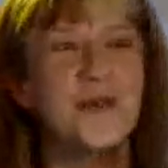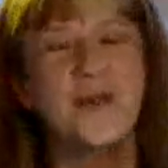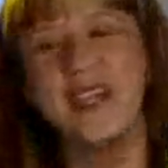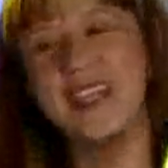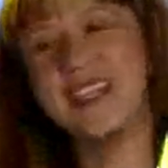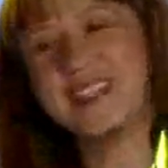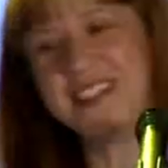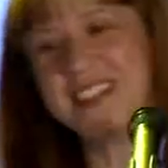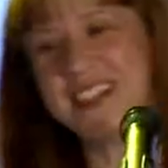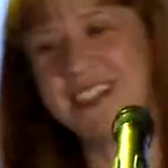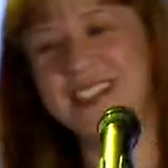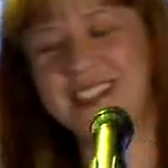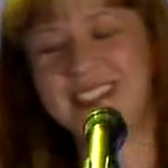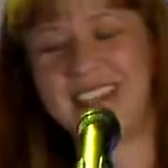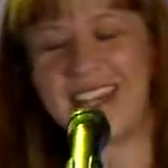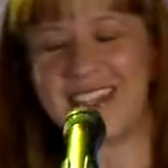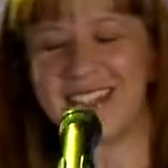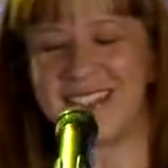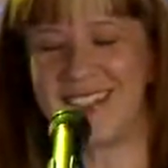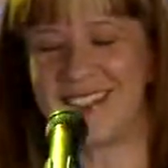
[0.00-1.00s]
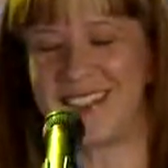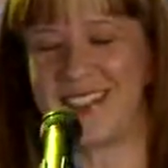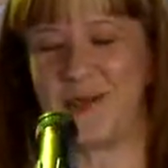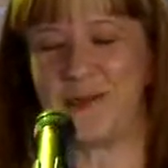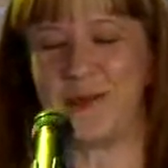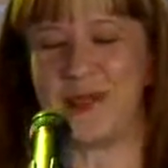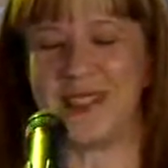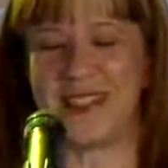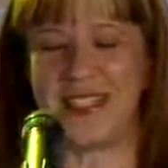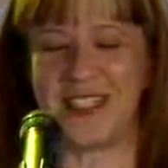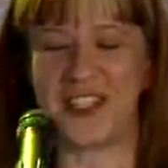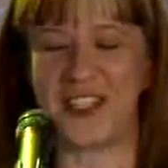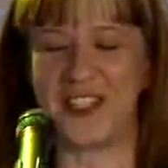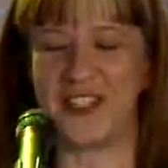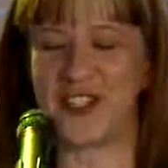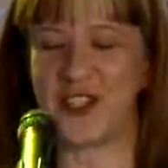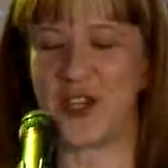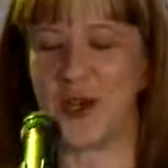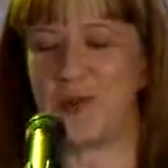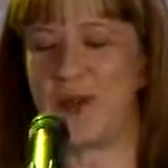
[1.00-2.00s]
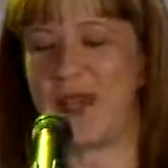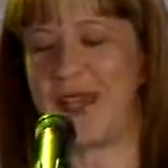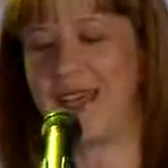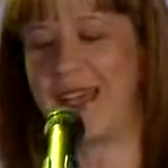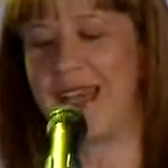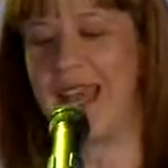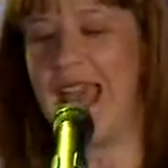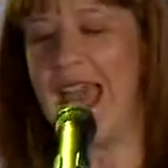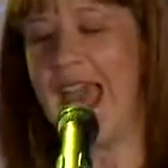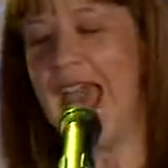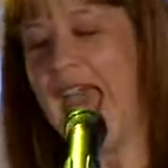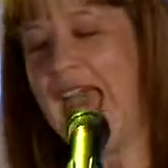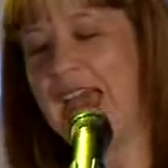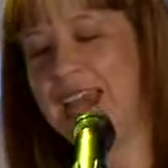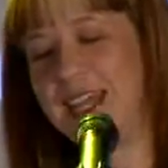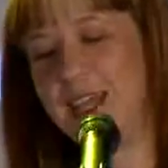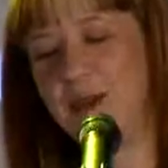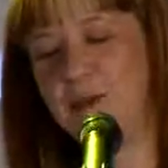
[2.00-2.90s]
But isn't it sexist to position shopping and